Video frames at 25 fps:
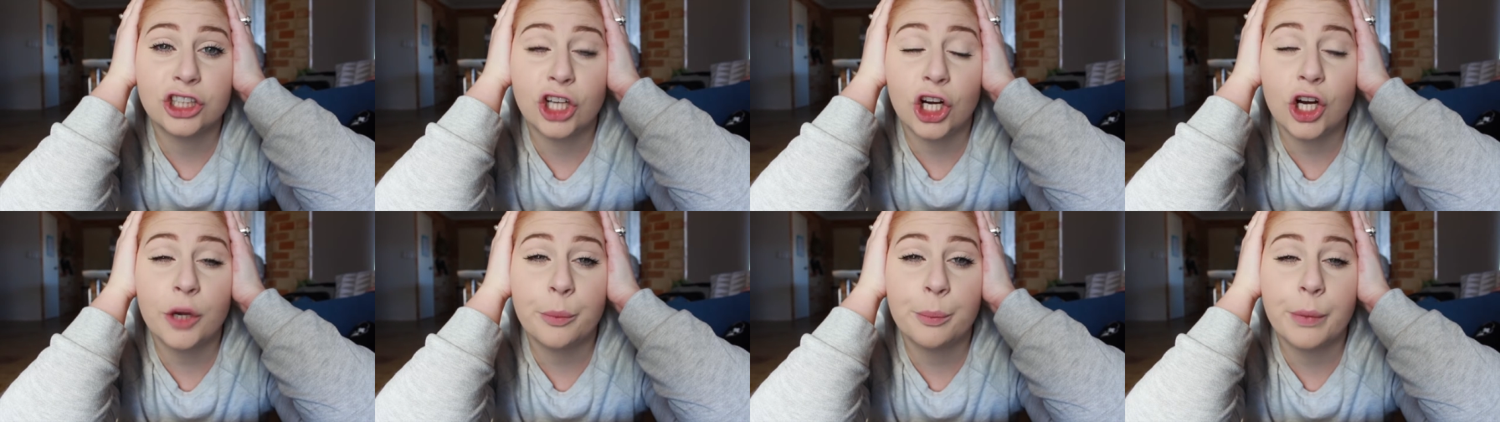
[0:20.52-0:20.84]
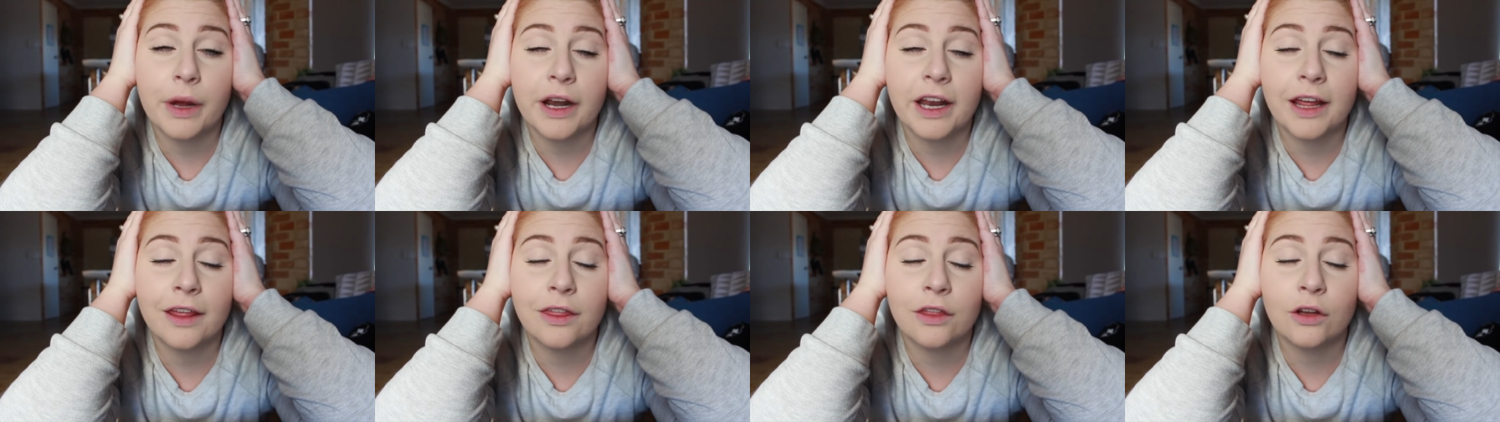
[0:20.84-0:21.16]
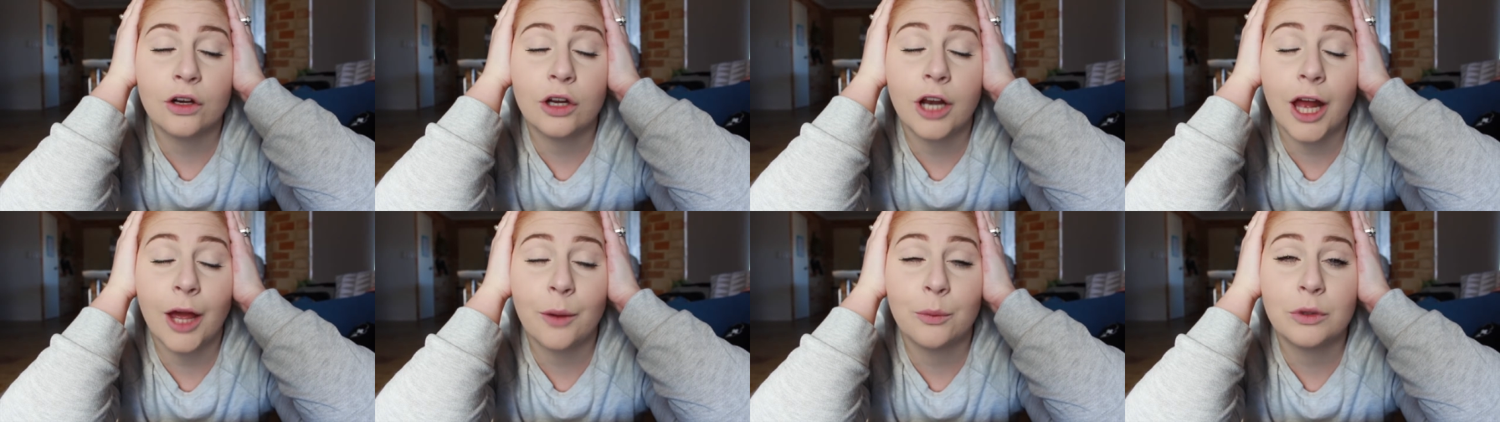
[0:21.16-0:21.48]
shot, but I
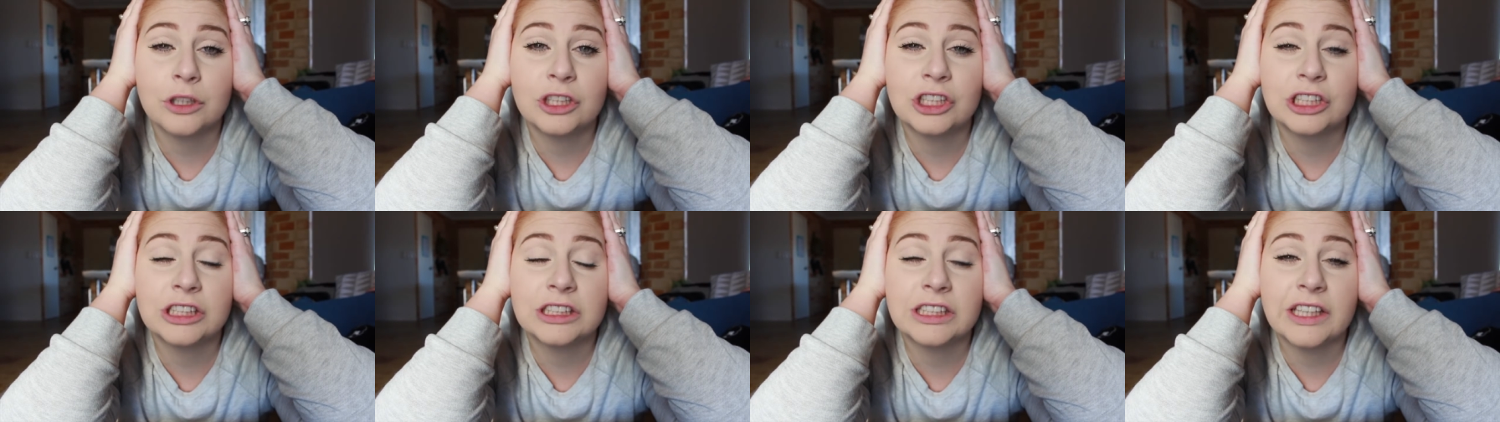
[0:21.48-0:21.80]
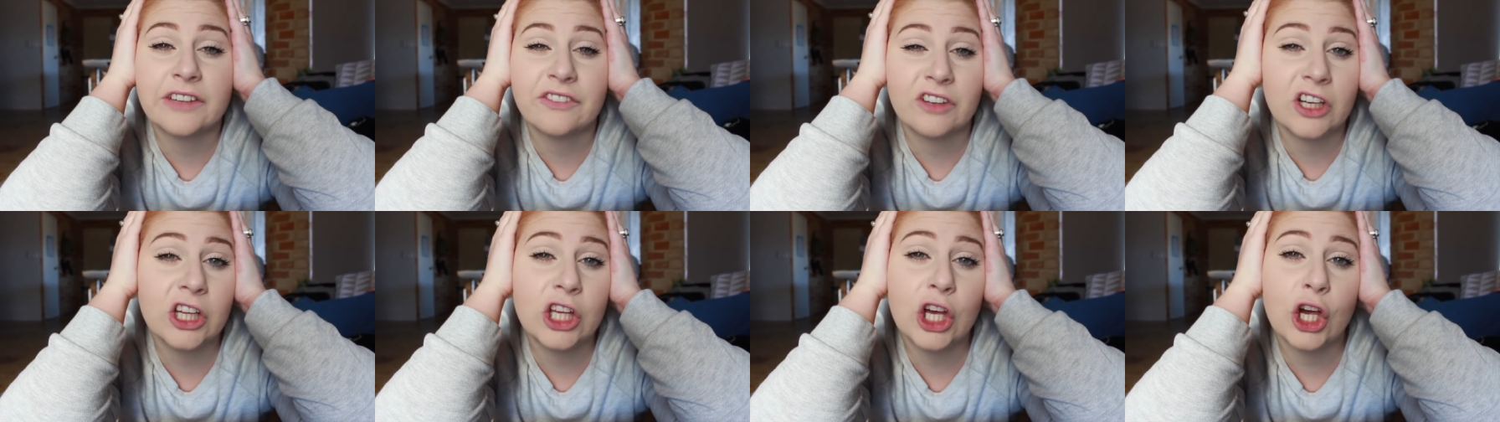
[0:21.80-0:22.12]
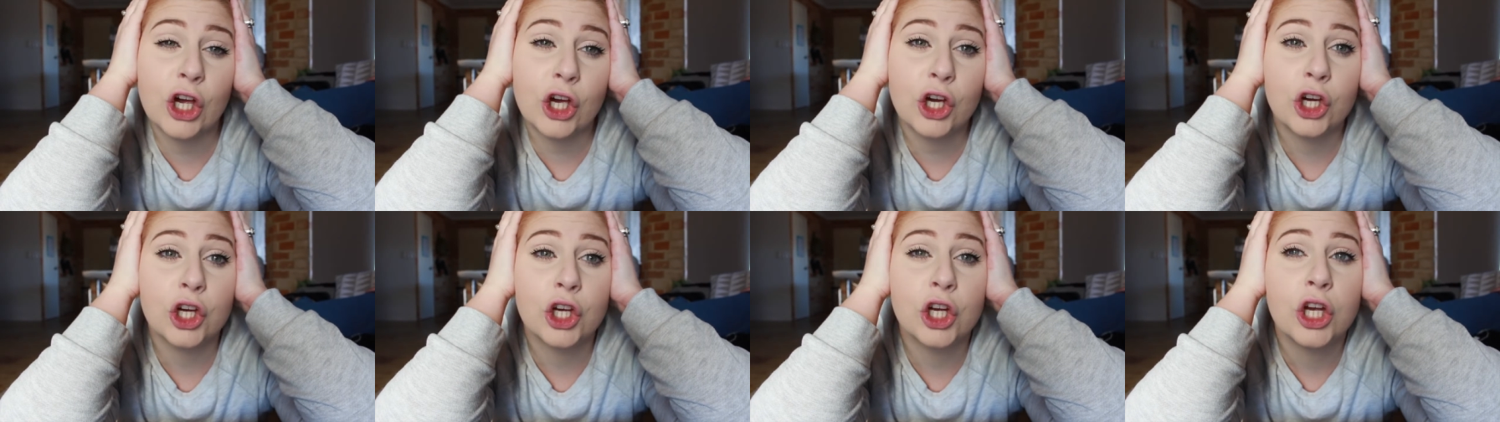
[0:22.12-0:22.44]
thought I would just give it a
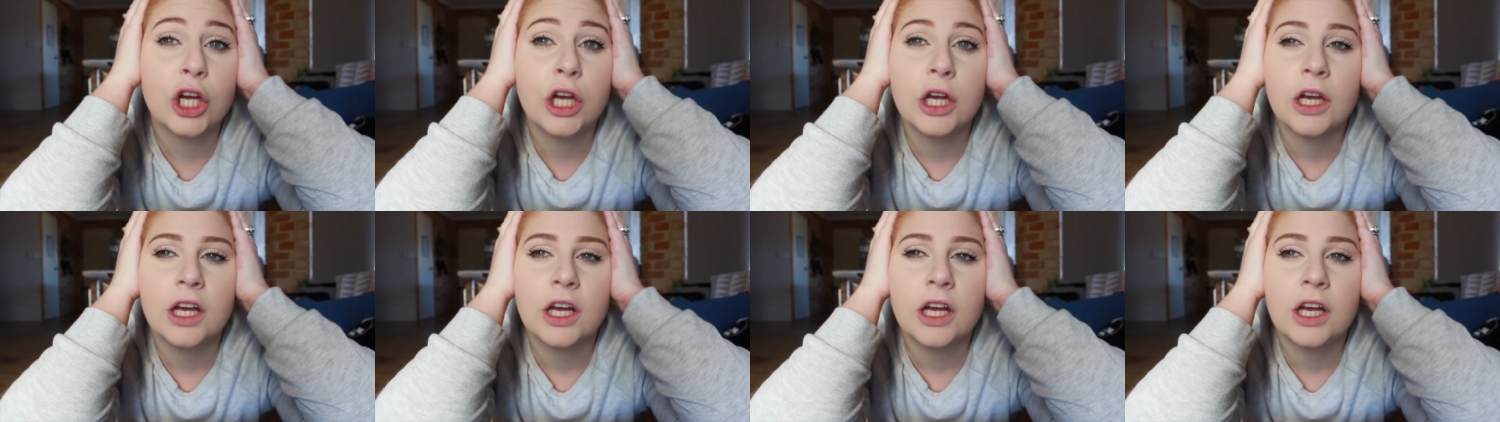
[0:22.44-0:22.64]
go.